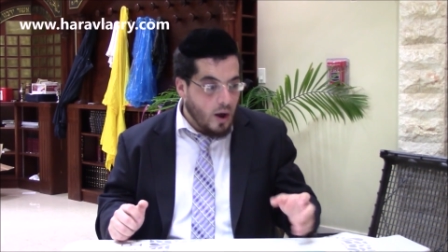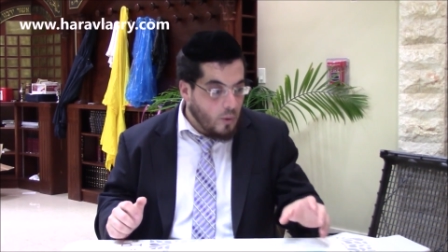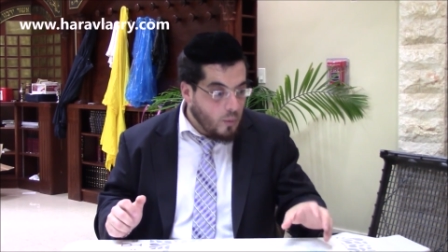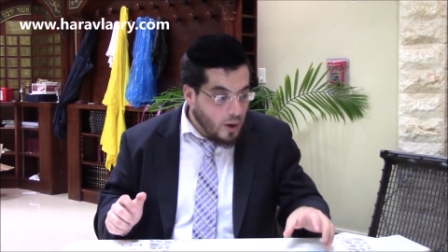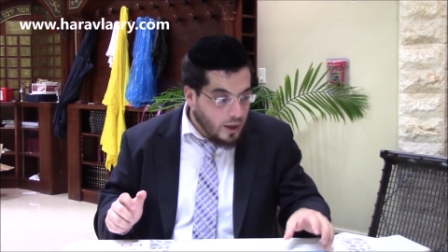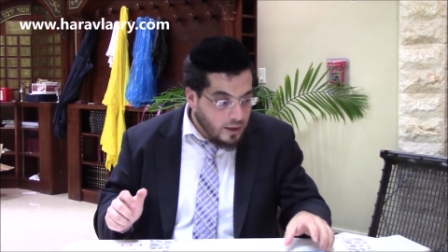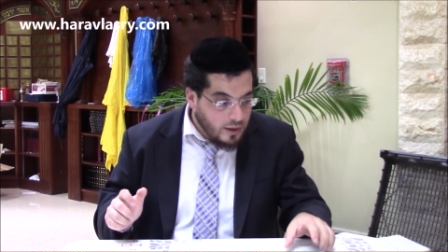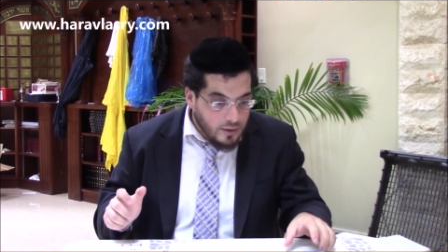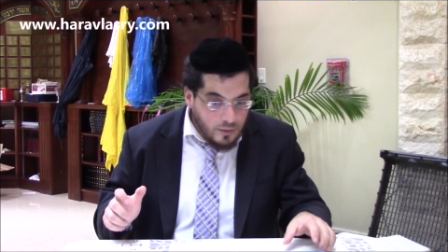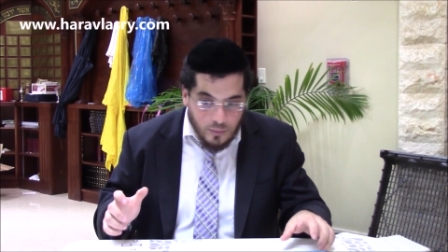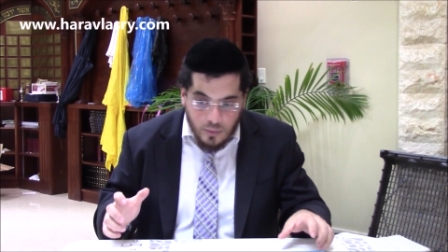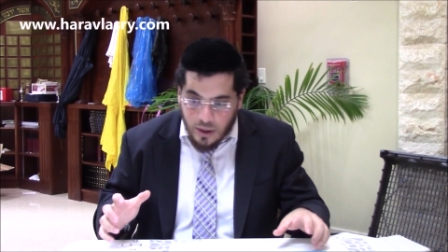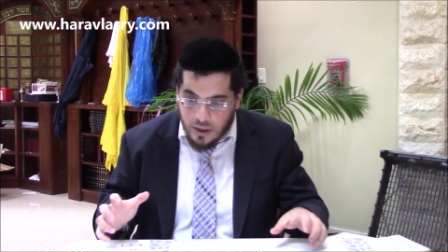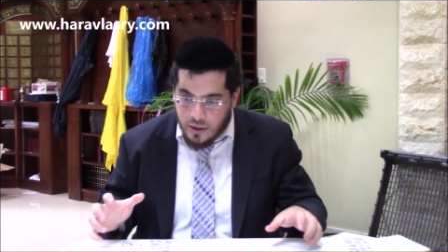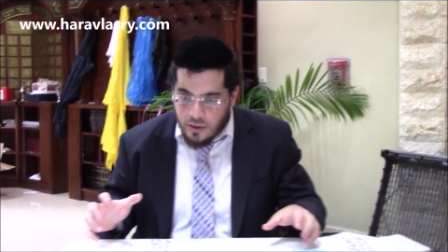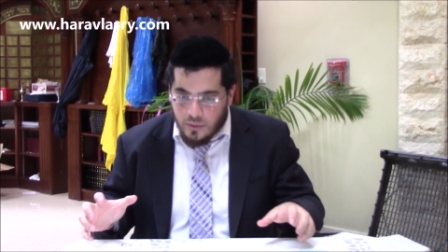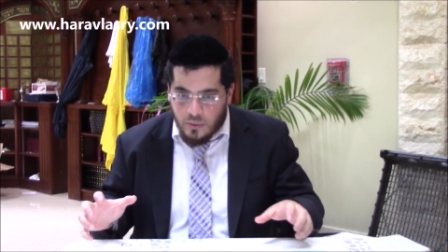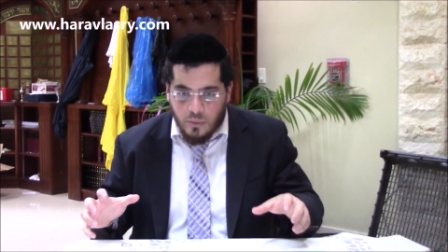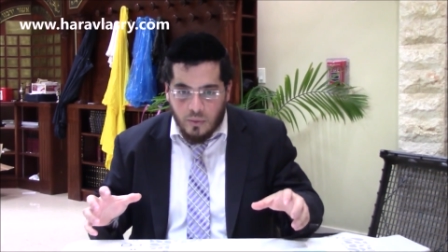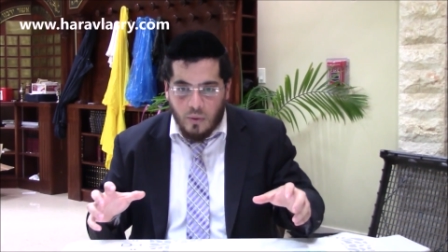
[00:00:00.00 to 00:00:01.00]

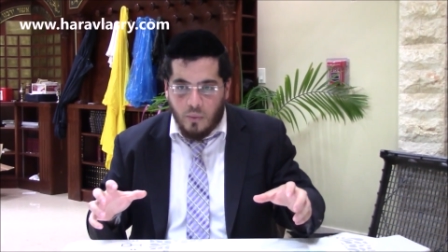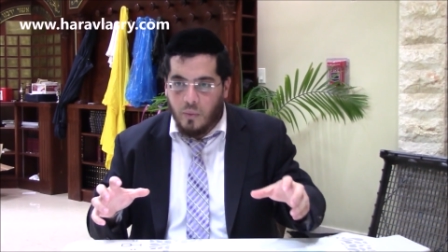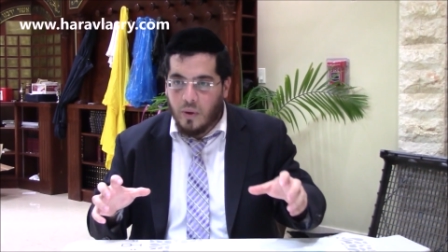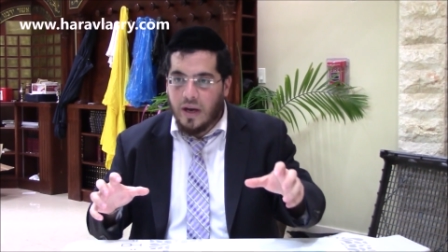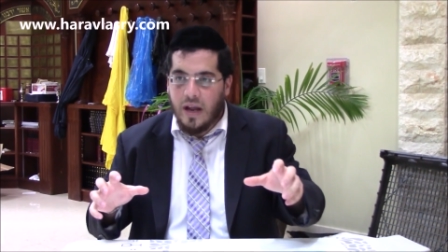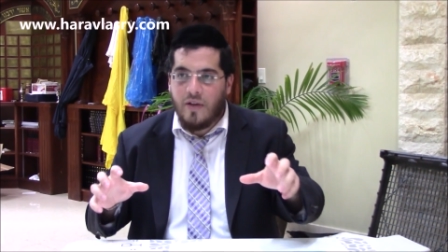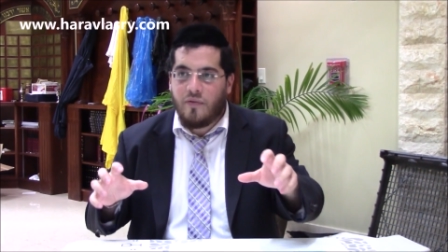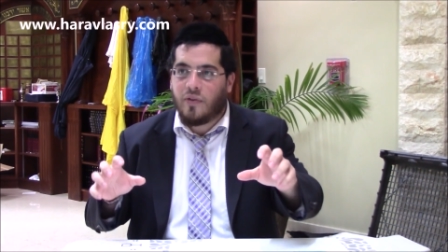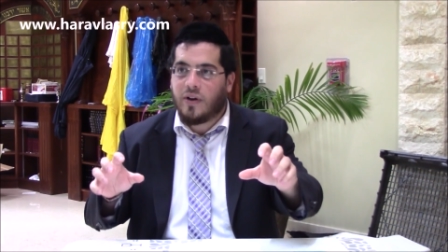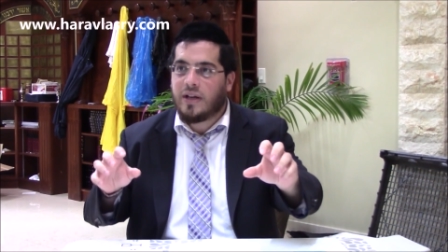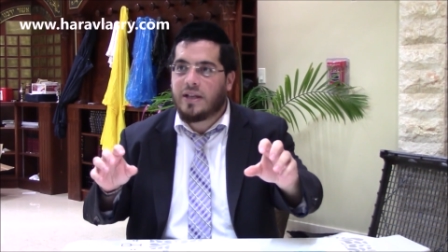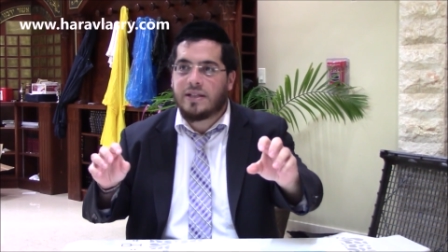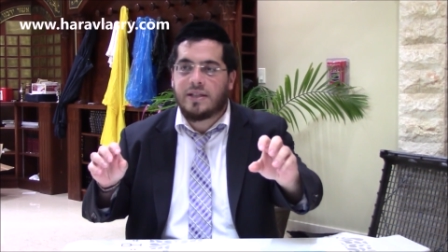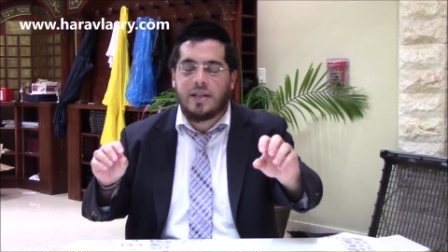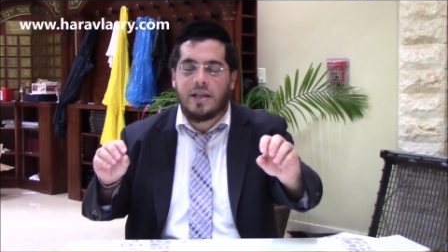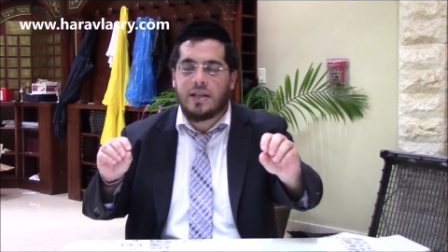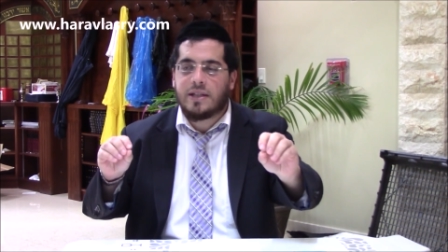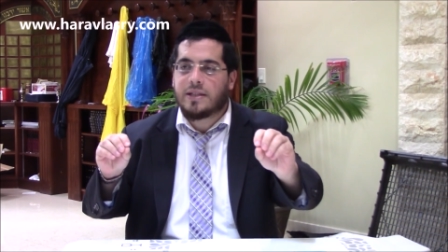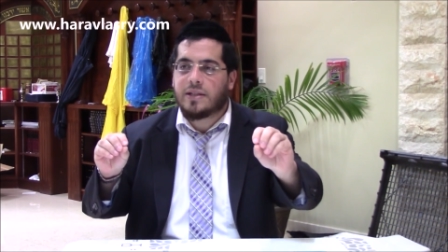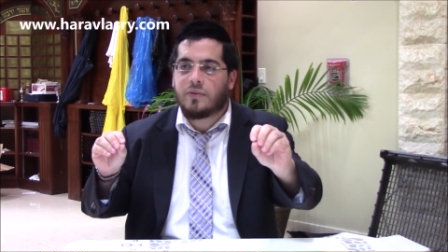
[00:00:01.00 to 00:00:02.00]
whatever
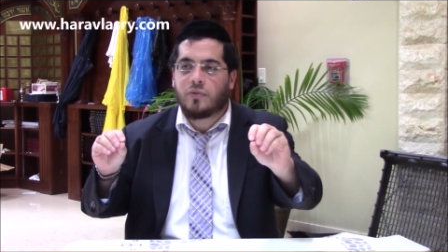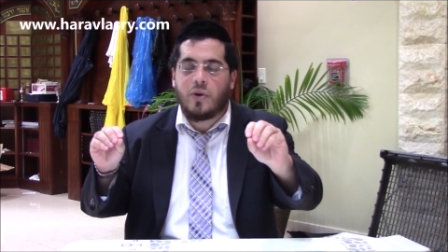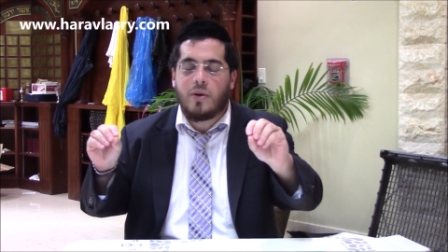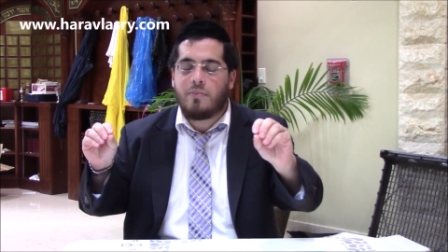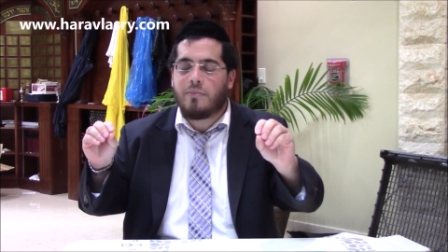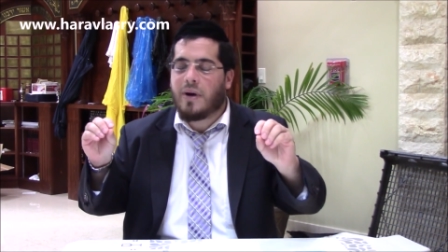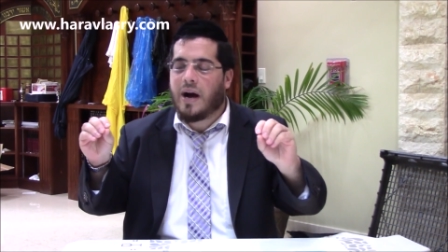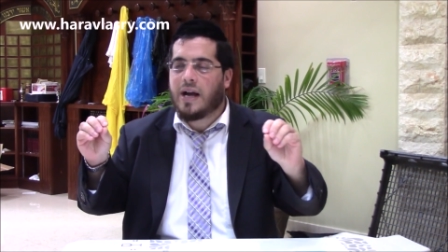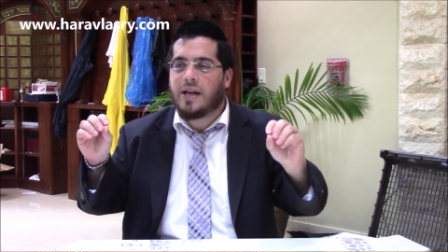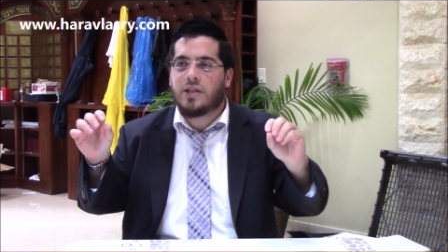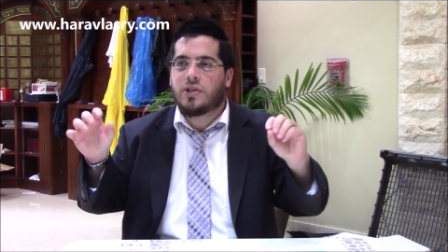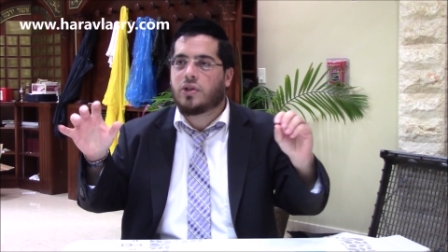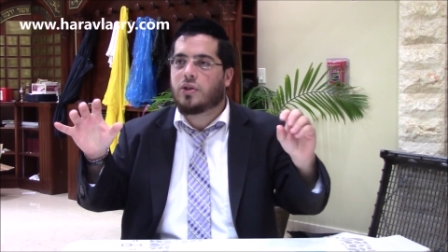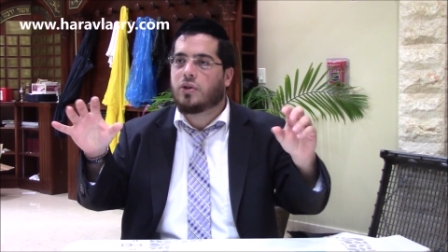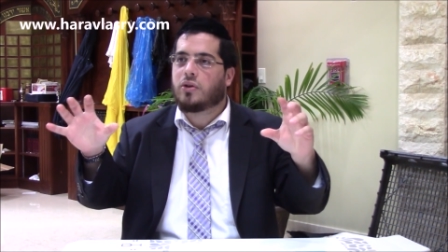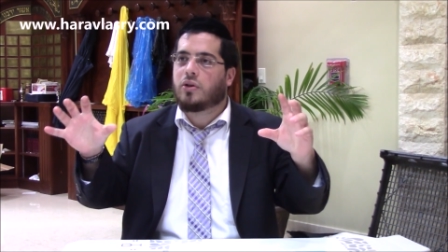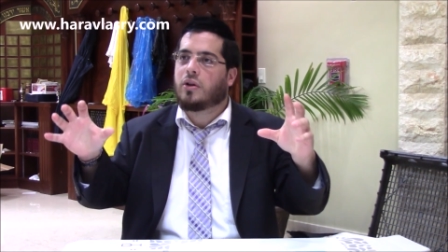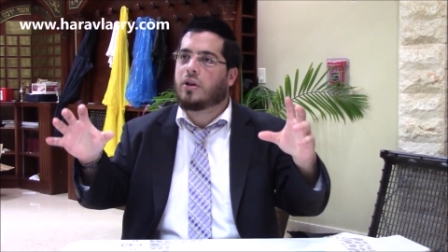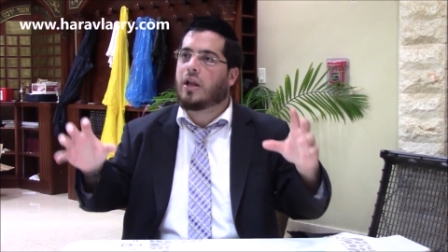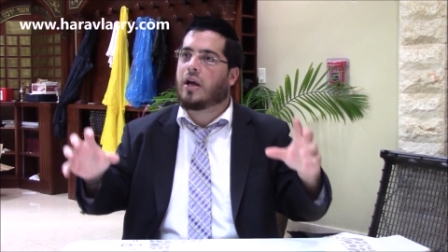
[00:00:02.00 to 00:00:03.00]
it reminds
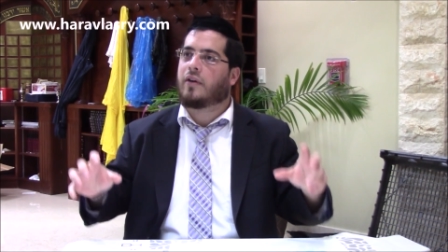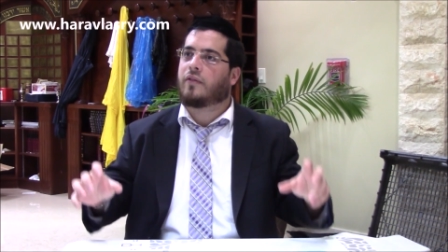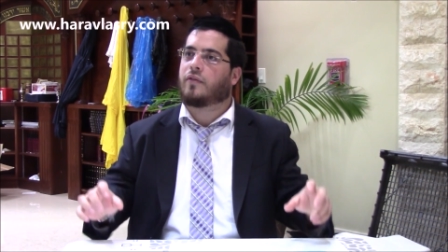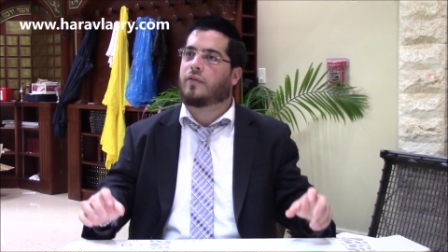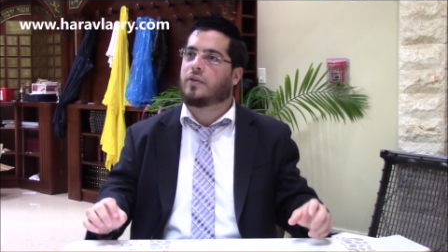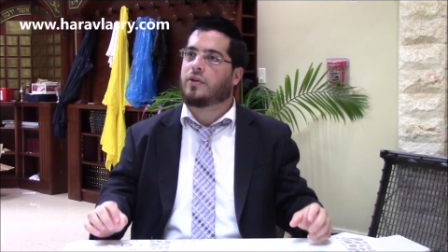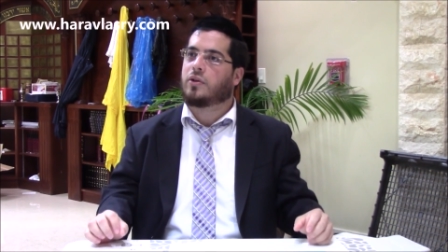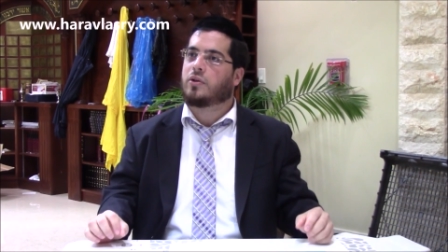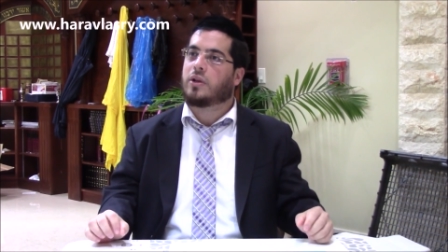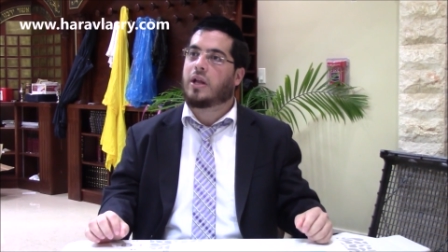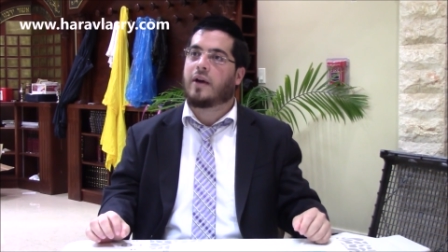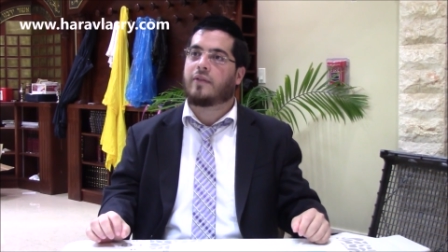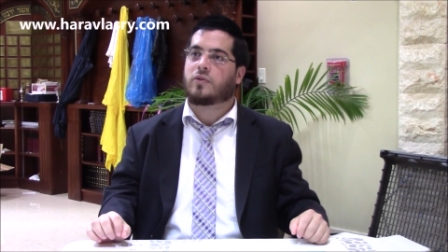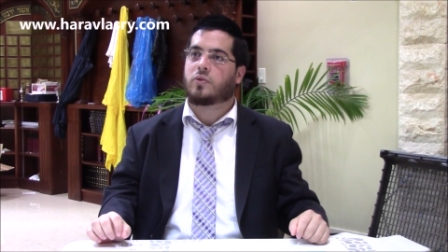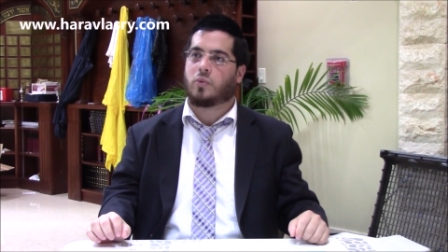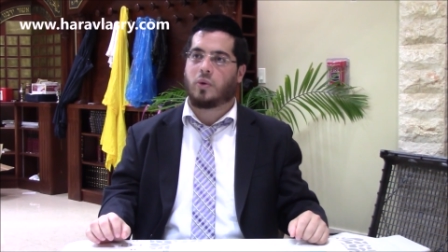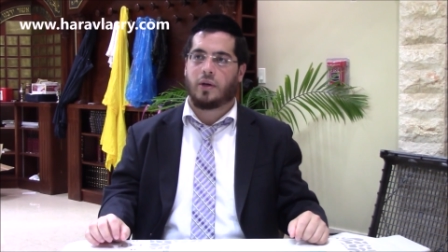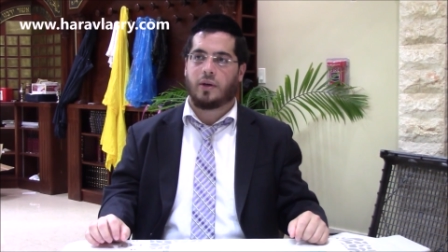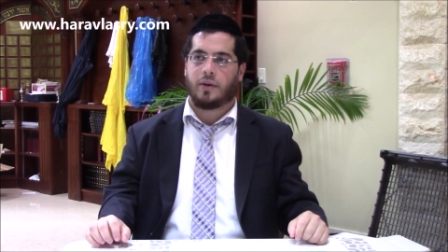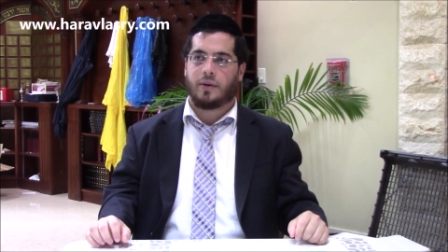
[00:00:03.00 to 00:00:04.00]
you of your loved
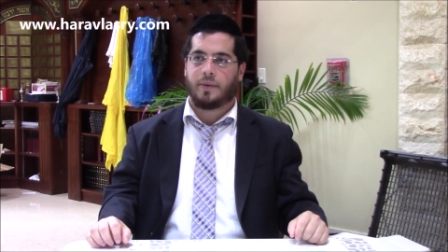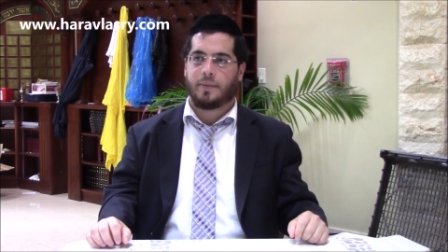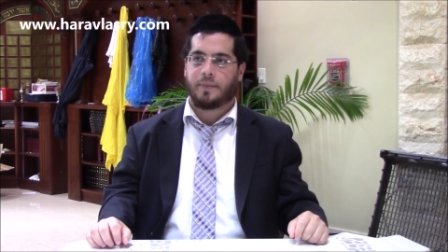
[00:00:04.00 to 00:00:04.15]
one.